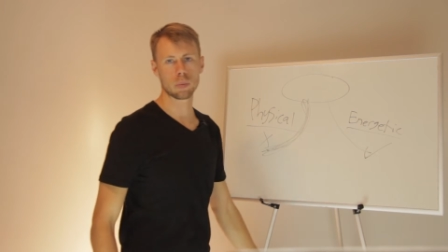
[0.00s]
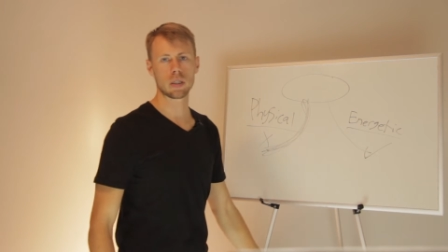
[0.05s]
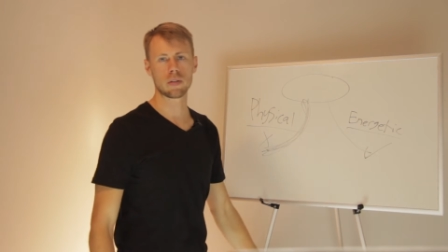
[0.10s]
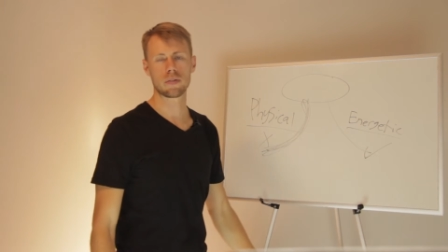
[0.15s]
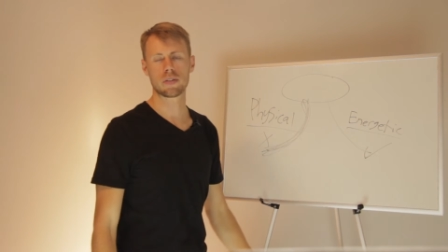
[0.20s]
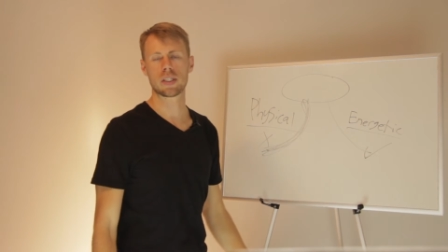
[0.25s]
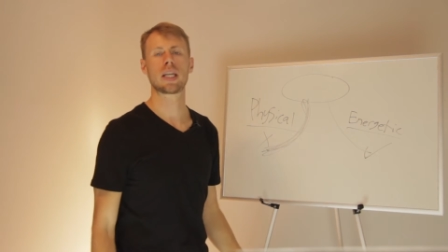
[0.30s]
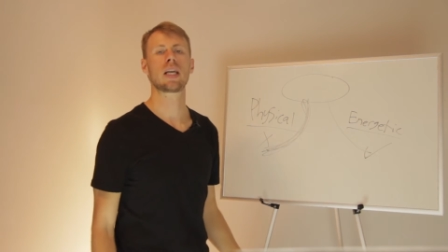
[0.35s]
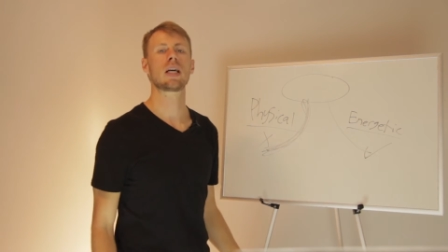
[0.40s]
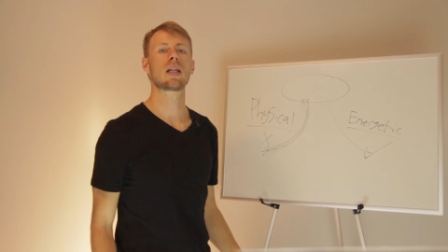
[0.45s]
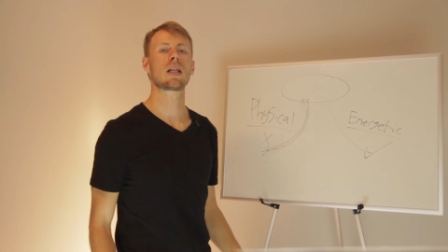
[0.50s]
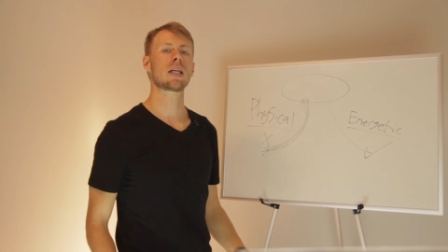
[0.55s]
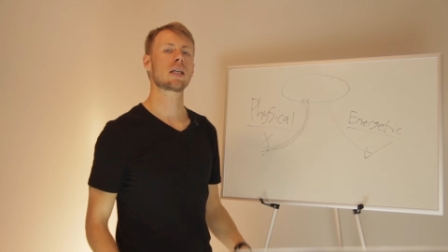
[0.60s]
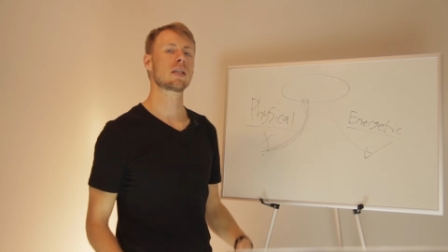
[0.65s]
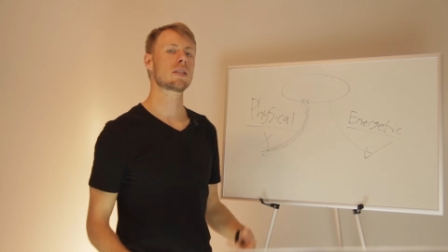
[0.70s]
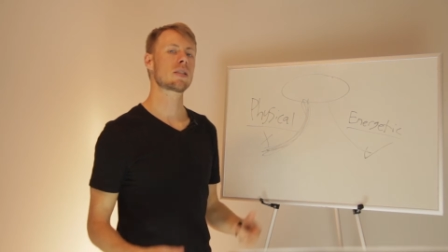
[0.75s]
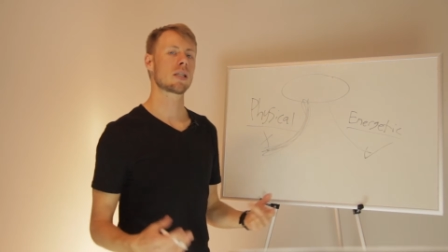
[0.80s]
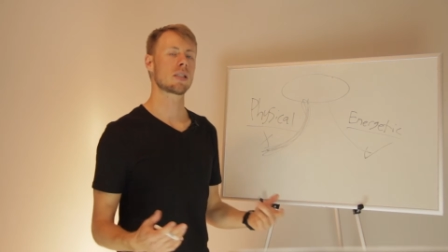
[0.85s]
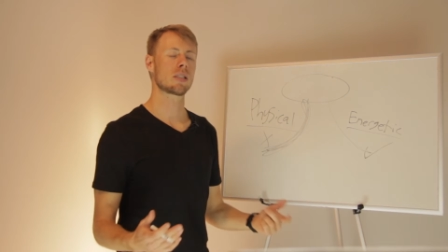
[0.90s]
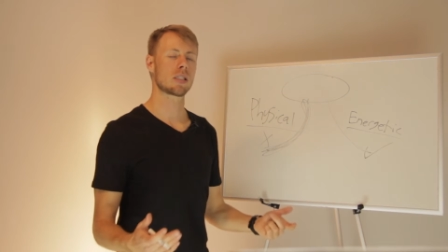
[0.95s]
bit of
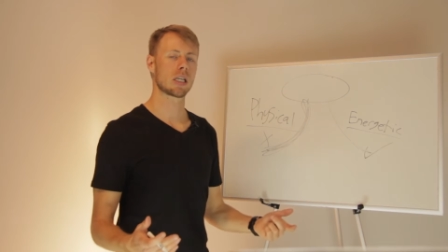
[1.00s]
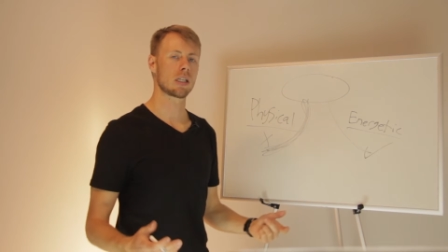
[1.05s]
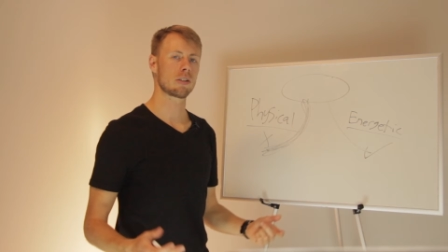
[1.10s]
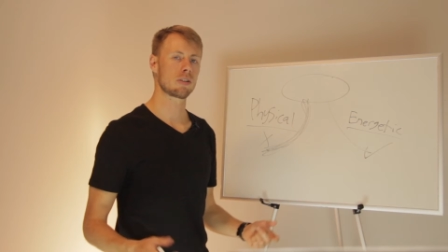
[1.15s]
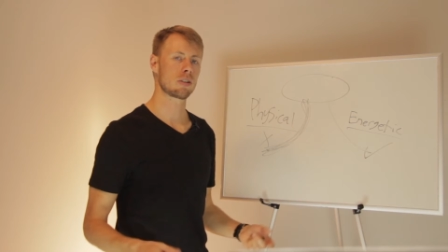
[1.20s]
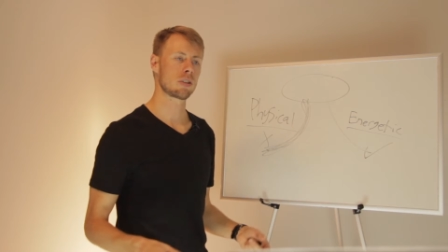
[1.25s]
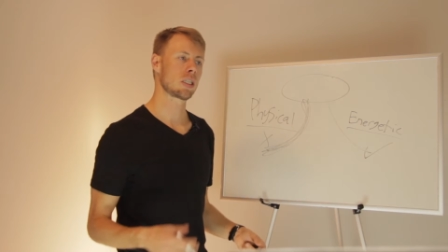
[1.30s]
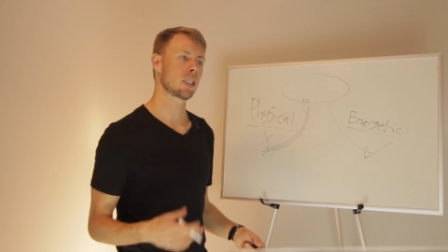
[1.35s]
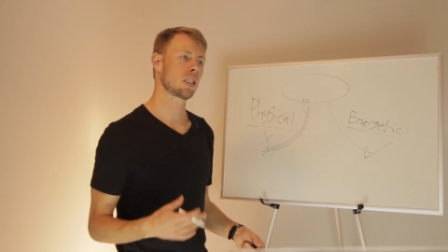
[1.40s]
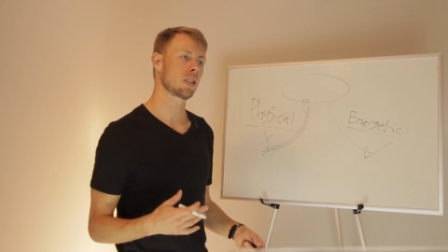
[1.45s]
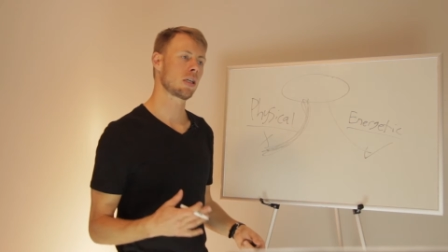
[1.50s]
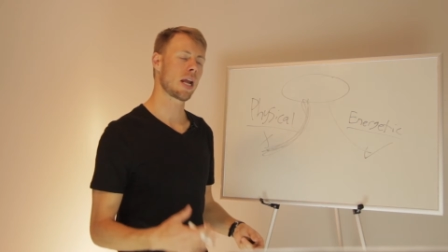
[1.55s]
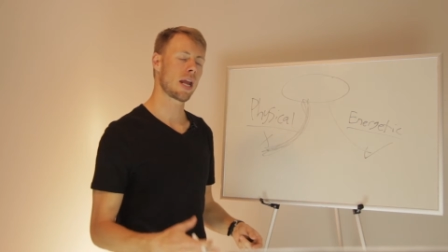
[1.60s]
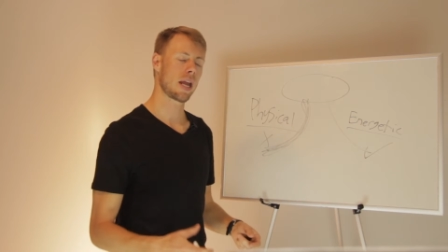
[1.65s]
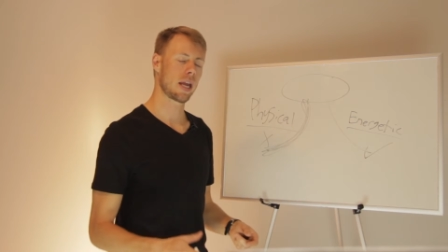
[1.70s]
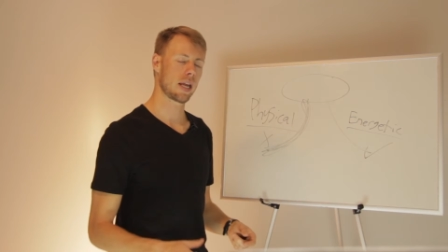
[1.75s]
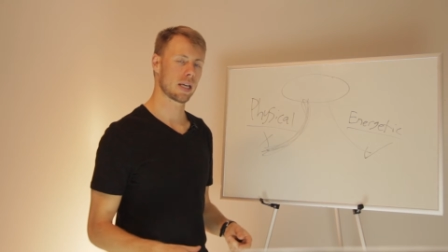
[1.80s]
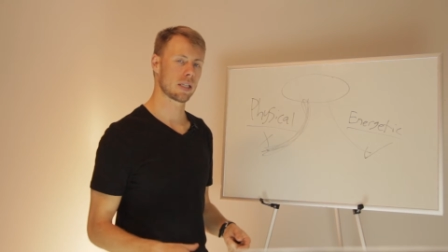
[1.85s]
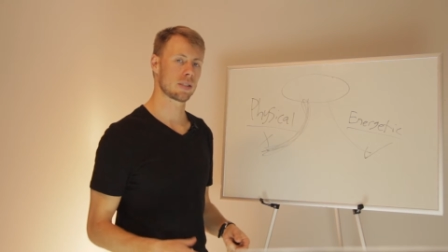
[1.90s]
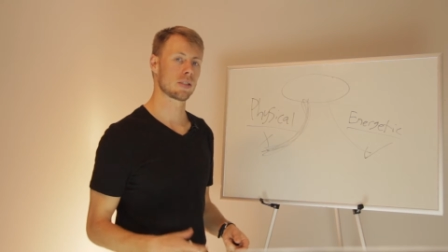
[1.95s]
tingling sensation in your
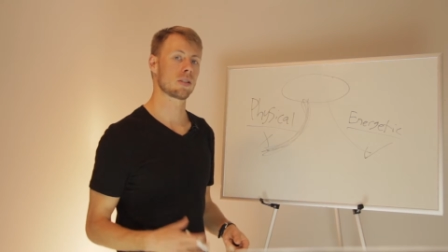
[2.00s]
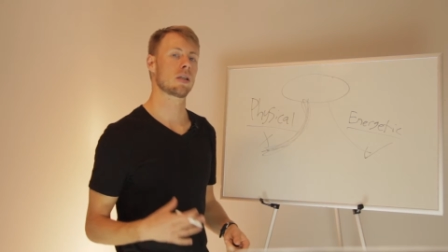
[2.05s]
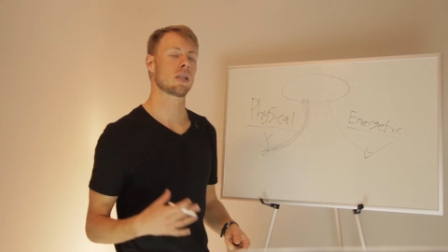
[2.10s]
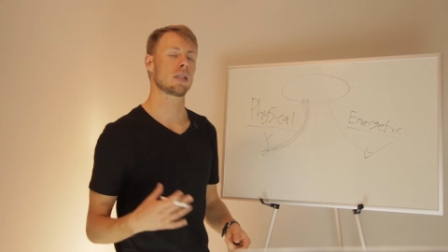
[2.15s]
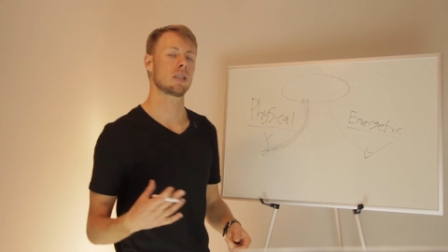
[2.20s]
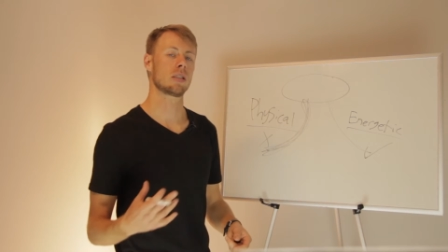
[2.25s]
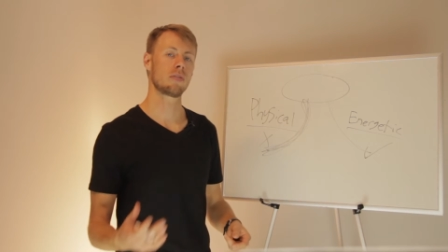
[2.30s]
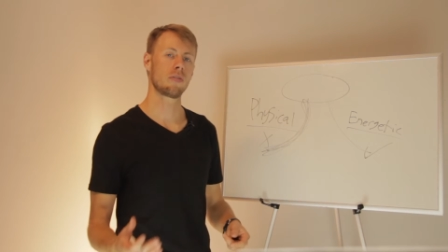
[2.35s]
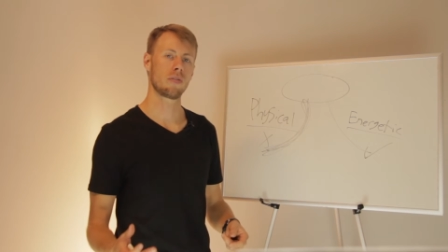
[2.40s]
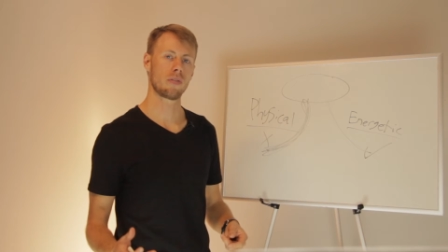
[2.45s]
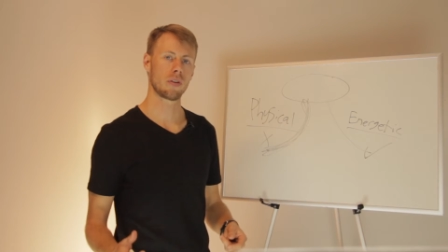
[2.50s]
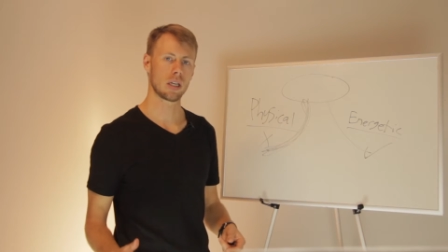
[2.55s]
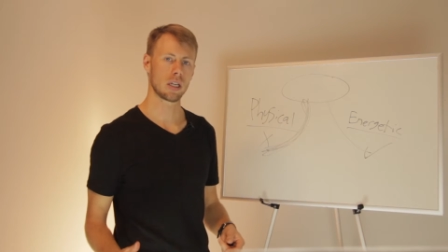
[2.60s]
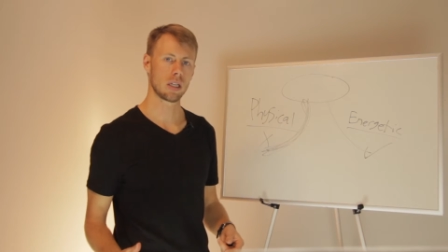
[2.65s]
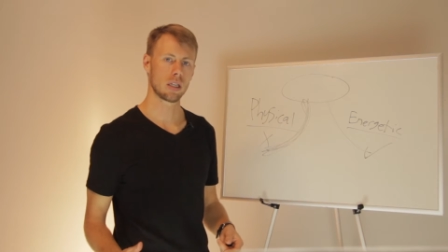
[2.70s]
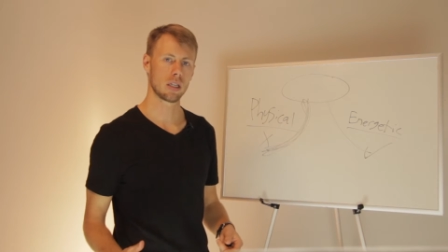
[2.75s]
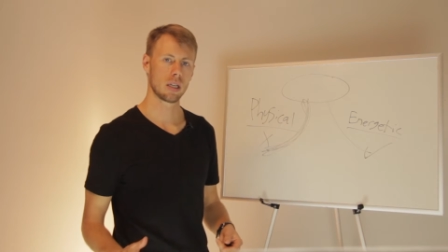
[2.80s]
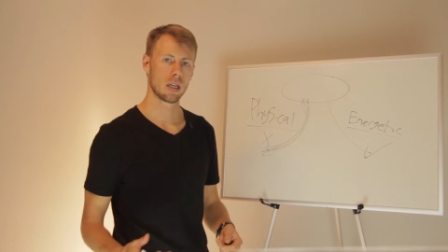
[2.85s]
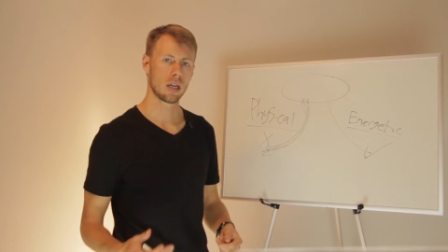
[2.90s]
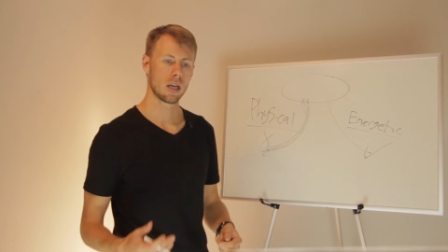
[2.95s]
hands or in your
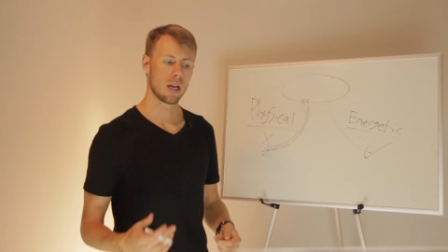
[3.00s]
feet,